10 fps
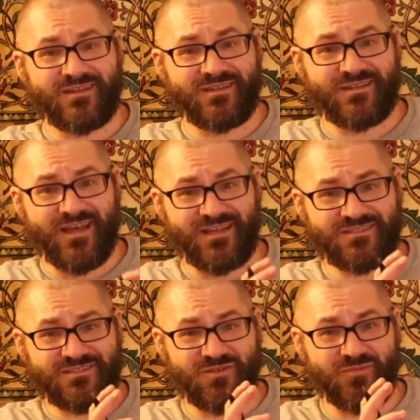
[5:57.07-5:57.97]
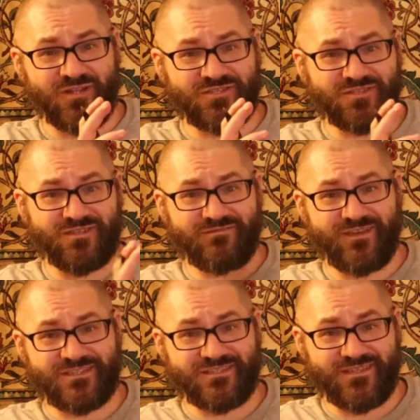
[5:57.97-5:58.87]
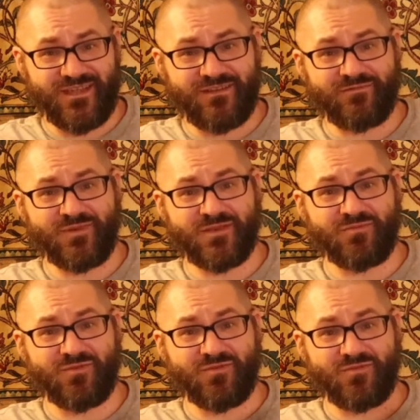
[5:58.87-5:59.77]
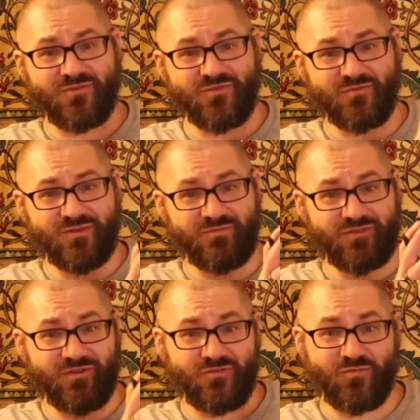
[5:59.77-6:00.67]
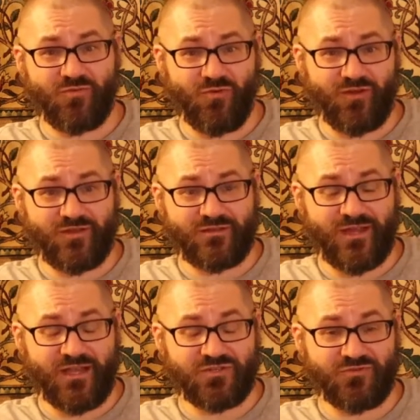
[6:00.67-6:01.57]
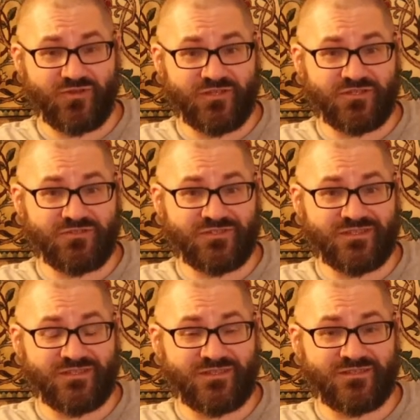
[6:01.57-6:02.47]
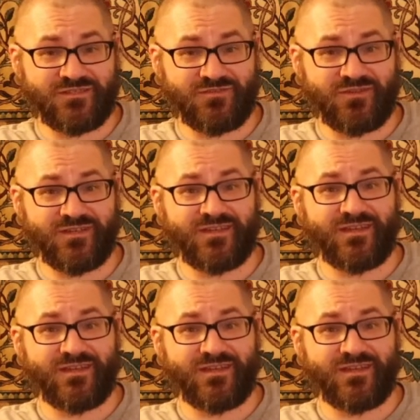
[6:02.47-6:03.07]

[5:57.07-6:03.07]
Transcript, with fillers: not so much the investigative people or the people that are reporting actual issues in the industry.